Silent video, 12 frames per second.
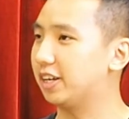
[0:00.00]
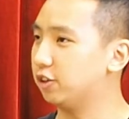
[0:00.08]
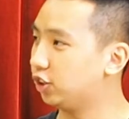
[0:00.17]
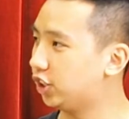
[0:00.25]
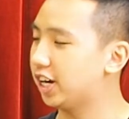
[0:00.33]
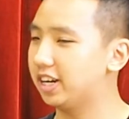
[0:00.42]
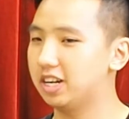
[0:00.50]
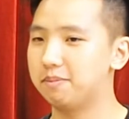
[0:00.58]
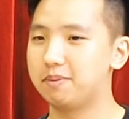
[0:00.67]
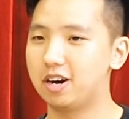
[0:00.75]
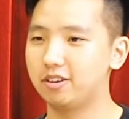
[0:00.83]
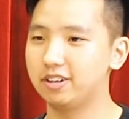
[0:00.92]
that you shared
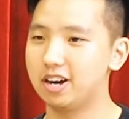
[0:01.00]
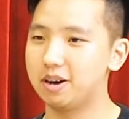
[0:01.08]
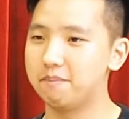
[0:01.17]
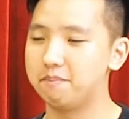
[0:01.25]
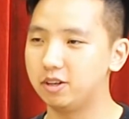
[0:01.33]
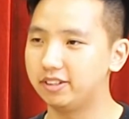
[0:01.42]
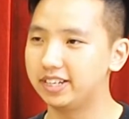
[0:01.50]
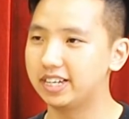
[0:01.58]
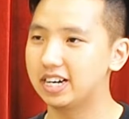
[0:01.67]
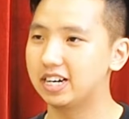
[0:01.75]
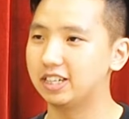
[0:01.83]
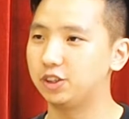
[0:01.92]
about building